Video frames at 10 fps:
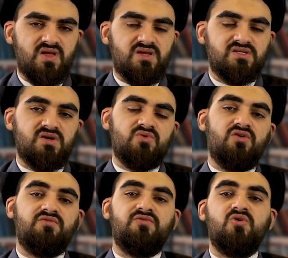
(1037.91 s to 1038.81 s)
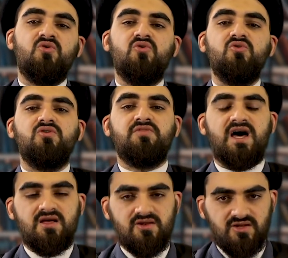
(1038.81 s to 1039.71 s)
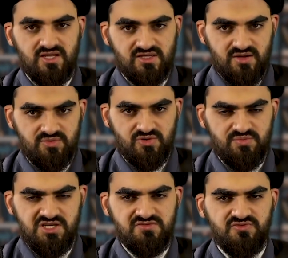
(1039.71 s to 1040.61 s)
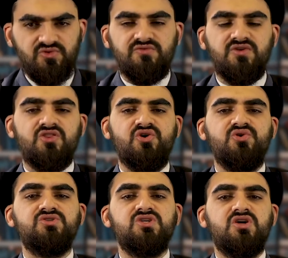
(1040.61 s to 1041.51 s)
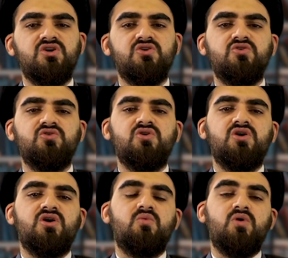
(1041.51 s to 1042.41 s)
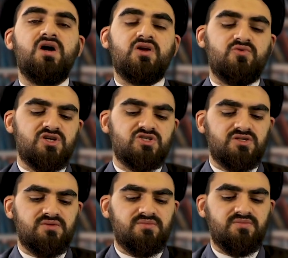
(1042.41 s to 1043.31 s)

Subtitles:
So not for all of the Ahlul Kitab who are peaceful, for those who were aggressing.